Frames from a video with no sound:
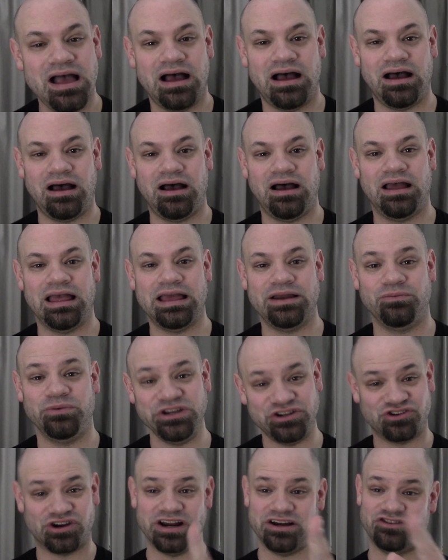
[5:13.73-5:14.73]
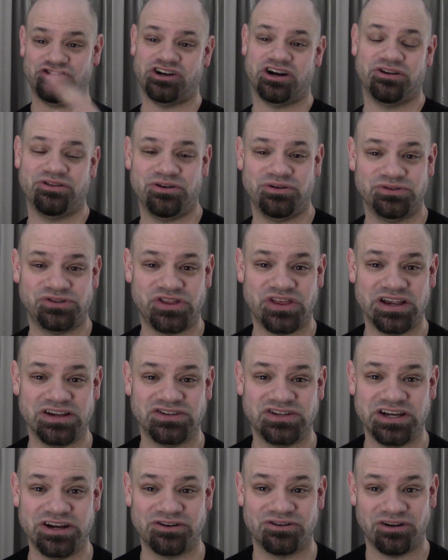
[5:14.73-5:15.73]
and we try to share those
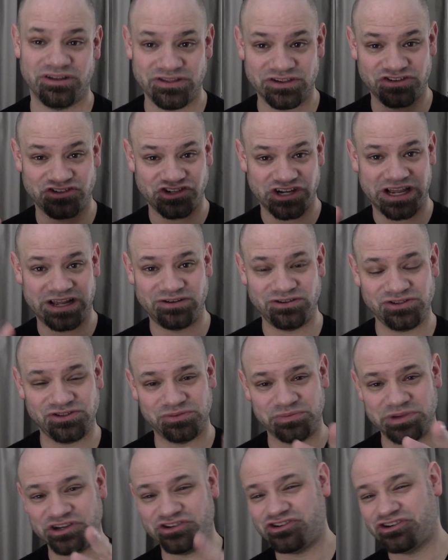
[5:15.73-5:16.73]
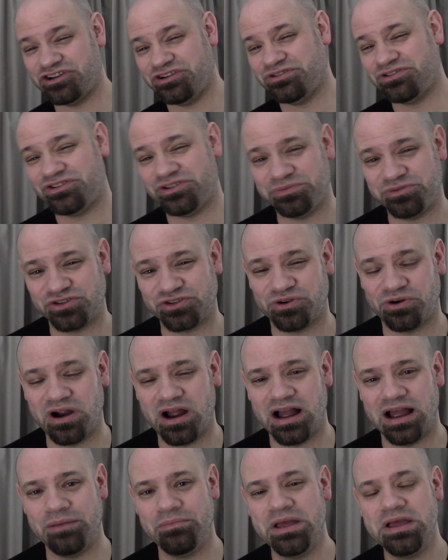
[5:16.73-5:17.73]
things here on this channel, so make sure you
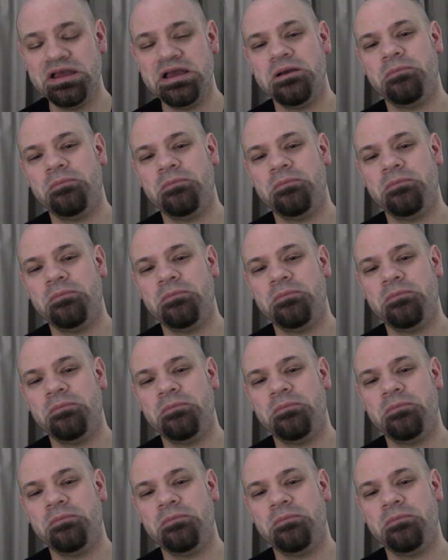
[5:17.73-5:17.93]
subscribe.